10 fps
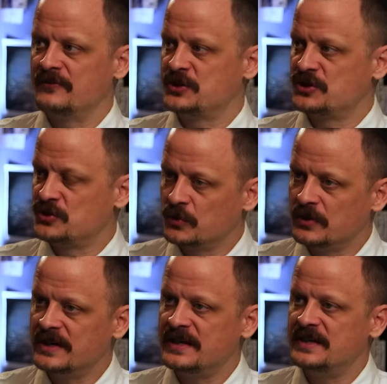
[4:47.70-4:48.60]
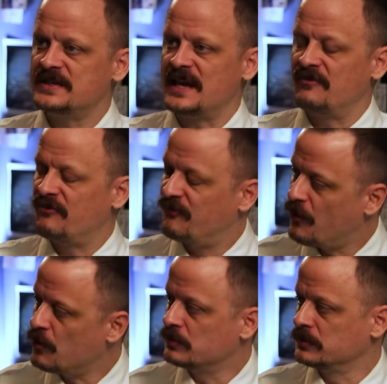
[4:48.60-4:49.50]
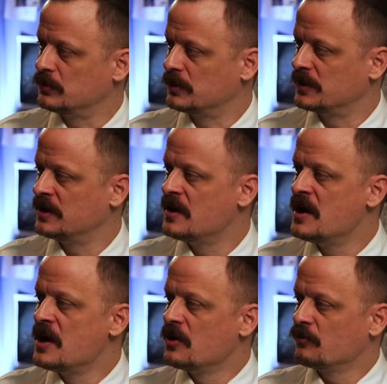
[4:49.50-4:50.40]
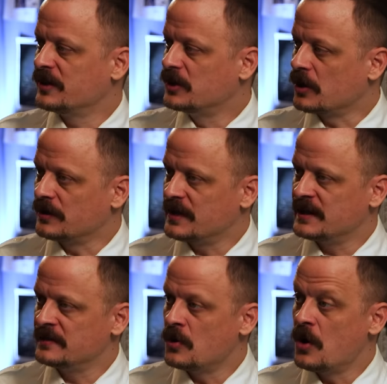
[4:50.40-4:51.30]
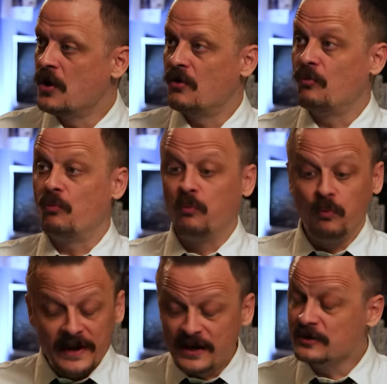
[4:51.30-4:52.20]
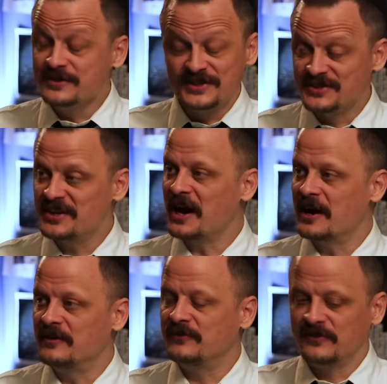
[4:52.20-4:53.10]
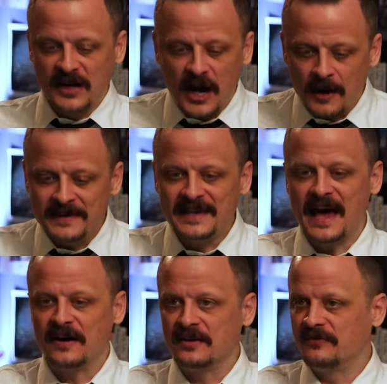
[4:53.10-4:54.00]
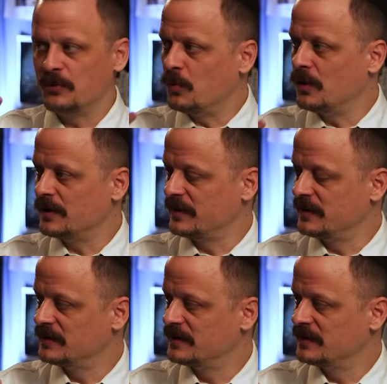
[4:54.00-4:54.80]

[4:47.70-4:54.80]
of stories and folklore regarding weird stuff coming out of the water.